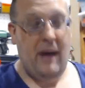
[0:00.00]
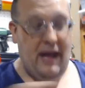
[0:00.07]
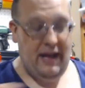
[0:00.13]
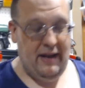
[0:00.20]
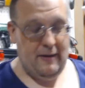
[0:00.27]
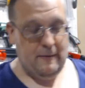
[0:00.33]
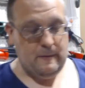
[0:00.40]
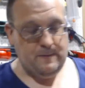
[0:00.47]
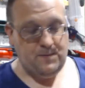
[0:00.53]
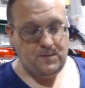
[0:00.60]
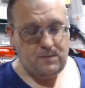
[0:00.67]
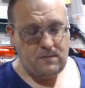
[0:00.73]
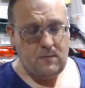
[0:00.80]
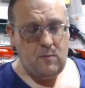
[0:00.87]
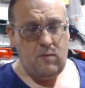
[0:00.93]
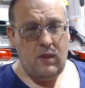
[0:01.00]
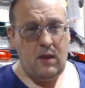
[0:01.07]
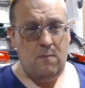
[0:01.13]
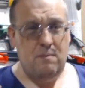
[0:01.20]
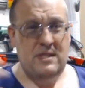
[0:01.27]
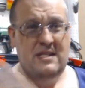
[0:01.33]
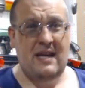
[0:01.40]
But
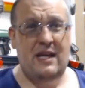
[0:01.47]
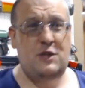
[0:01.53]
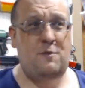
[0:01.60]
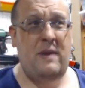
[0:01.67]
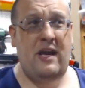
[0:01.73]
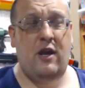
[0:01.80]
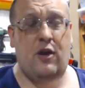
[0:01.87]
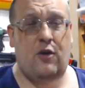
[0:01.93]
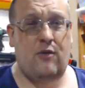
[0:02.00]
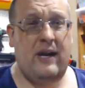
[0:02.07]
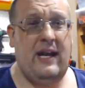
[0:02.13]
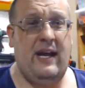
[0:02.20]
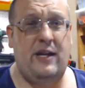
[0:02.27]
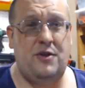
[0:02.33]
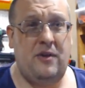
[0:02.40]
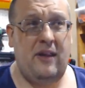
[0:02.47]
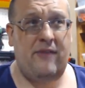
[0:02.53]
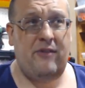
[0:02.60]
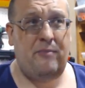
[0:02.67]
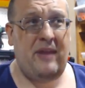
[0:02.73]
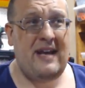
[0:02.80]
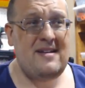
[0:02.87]
besides being a great
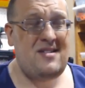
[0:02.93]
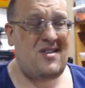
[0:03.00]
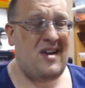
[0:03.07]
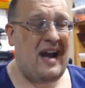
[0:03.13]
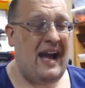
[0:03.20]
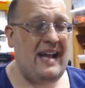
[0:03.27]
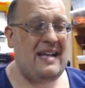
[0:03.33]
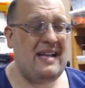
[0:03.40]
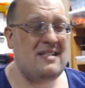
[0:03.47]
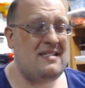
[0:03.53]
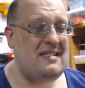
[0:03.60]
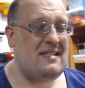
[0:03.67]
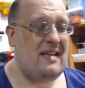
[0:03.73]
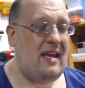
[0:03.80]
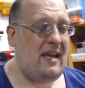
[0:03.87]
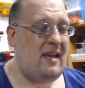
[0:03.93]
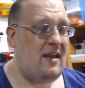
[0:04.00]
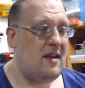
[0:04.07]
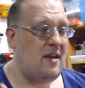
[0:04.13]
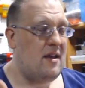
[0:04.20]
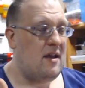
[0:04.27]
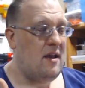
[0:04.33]
entry level blaster, I can
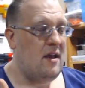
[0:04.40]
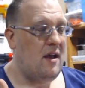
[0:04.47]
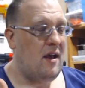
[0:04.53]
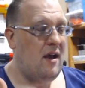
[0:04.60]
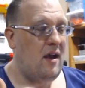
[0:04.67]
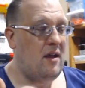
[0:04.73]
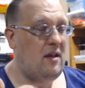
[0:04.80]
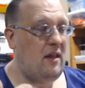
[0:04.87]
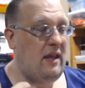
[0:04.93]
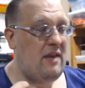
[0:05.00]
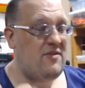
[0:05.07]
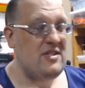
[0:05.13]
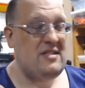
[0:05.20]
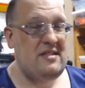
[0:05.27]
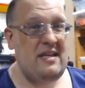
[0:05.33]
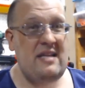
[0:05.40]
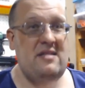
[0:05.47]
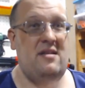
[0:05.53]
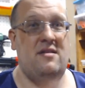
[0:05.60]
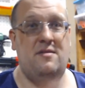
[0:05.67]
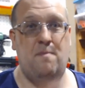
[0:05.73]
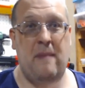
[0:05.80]
see even
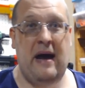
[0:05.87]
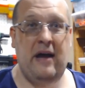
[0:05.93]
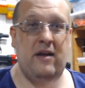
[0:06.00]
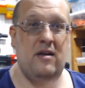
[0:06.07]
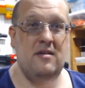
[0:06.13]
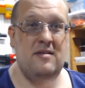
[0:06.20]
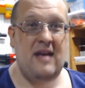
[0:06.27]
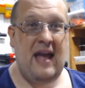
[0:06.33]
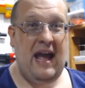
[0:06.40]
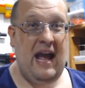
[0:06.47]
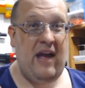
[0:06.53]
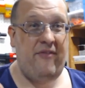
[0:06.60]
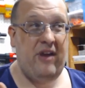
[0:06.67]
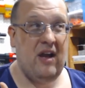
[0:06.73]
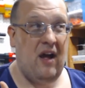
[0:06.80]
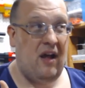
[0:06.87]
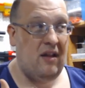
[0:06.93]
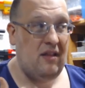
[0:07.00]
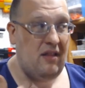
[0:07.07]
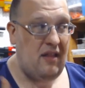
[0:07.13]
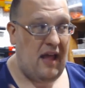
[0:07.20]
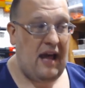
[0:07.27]
seasoned modders having
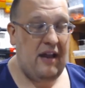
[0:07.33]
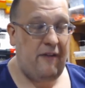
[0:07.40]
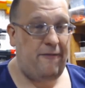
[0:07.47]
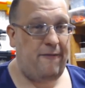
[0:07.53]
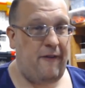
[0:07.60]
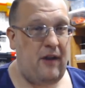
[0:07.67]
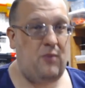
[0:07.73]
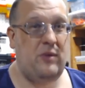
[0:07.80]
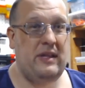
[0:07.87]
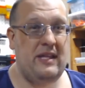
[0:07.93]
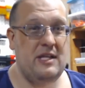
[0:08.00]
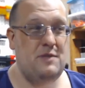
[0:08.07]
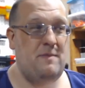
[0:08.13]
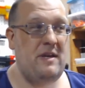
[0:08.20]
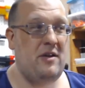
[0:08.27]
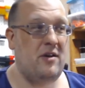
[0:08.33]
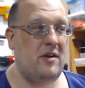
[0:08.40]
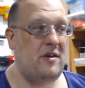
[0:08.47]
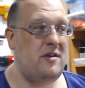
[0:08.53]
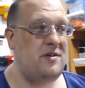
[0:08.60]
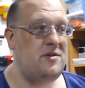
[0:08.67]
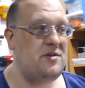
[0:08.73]
a lot of fun with this
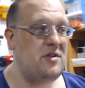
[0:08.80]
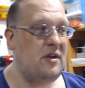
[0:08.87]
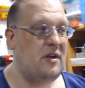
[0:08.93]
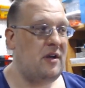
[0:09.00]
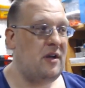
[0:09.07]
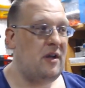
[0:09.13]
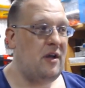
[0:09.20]
because